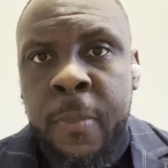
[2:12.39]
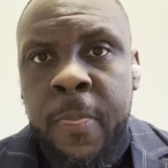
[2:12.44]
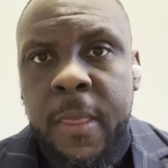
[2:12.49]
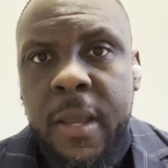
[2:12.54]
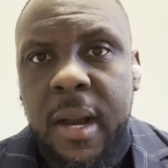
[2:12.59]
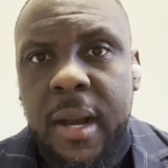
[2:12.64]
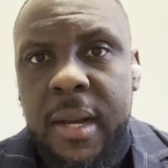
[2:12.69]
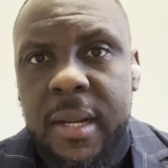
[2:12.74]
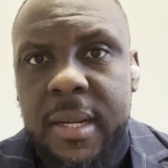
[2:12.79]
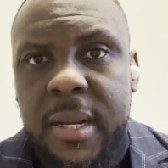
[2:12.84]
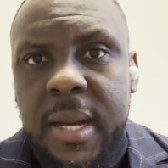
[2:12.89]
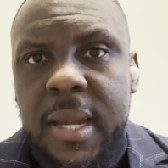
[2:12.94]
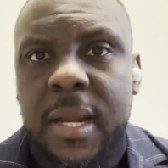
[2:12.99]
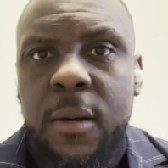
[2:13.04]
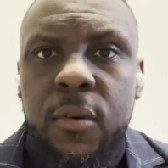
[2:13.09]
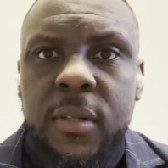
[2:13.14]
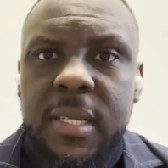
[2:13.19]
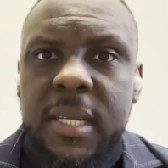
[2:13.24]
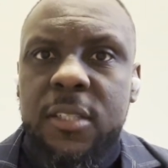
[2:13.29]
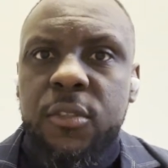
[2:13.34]
Ghana
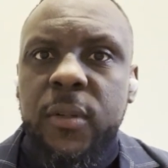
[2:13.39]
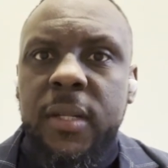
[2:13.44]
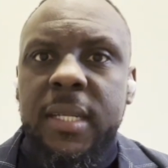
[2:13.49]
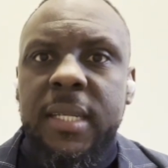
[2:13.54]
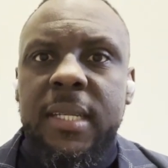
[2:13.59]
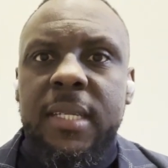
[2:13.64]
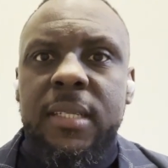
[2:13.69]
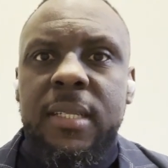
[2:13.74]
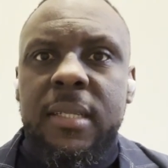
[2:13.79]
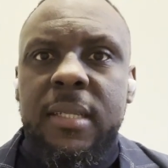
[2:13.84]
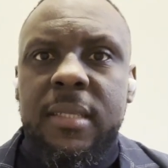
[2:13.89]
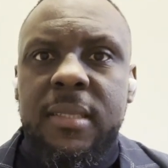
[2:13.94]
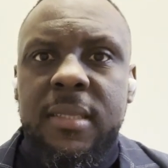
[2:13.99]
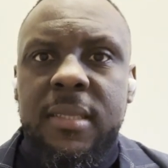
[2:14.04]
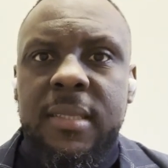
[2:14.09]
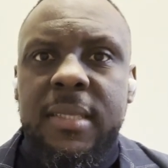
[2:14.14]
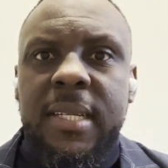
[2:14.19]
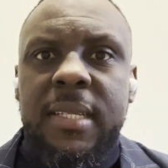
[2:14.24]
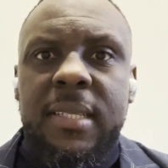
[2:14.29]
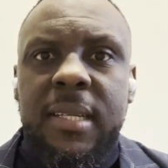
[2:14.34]
was actually
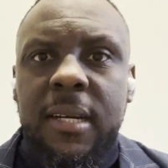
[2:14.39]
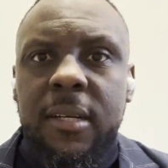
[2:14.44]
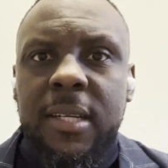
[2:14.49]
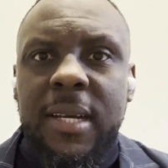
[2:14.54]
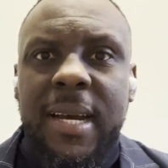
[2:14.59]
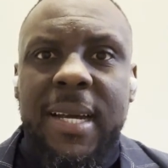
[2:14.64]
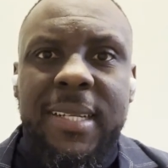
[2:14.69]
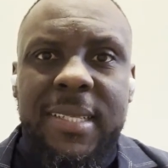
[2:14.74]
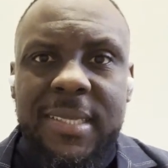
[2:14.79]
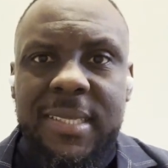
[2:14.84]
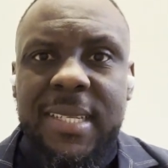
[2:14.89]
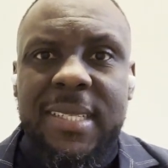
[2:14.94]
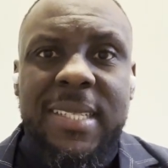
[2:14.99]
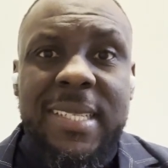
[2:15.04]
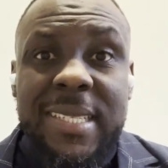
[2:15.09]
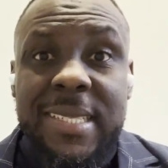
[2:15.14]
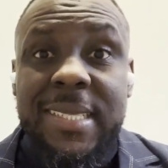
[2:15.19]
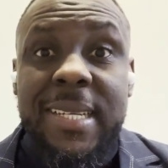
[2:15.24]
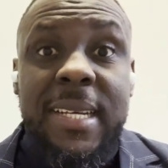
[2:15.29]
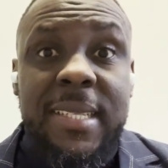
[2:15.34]
set at a
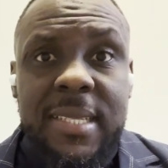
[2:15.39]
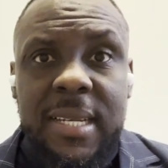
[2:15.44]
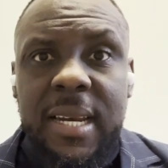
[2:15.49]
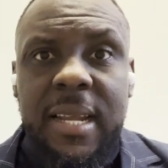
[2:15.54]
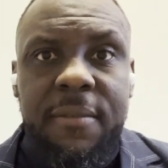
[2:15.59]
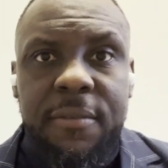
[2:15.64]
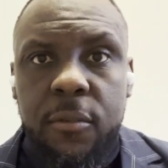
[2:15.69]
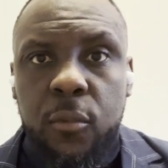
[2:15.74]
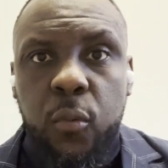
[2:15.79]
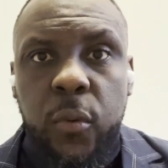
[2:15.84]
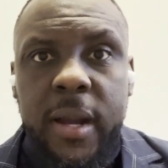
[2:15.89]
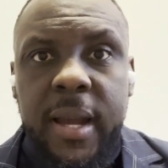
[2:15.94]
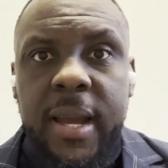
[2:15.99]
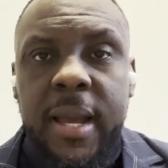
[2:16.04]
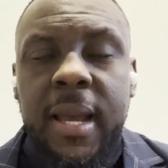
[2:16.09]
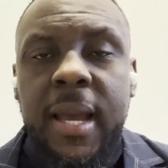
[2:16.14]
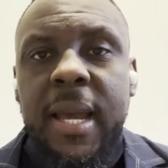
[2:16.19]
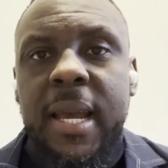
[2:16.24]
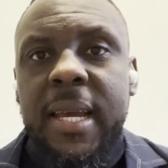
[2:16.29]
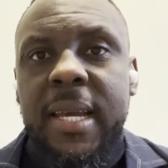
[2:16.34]
certain debt level
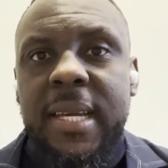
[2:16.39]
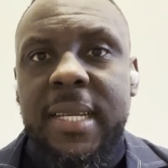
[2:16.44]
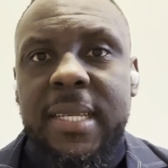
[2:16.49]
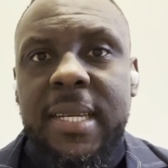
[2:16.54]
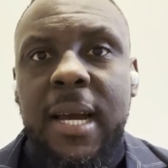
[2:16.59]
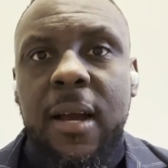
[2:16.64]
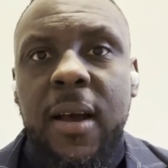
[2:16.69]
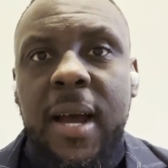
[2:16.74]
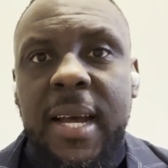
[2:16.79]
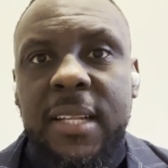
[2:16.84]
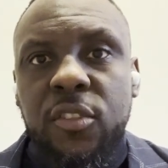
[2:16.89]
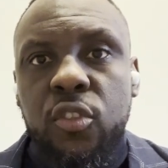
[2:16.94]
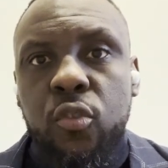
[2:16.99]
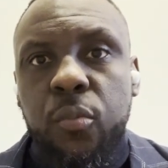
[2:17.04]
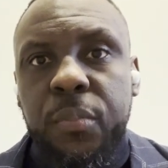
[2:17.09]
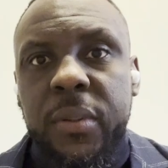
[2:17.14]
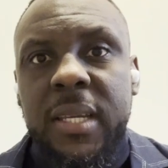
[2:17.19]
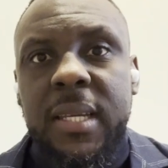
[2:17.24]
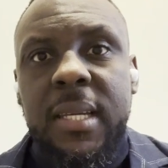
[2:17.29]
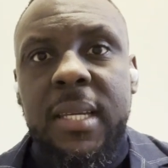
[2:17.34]
where it now had to
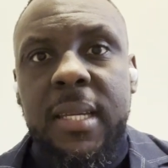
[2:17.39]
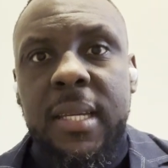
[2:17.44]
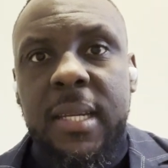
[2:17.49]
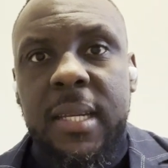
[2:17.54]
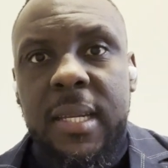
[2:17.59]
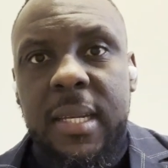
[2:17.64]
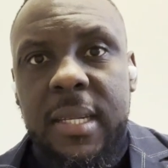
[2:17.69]
be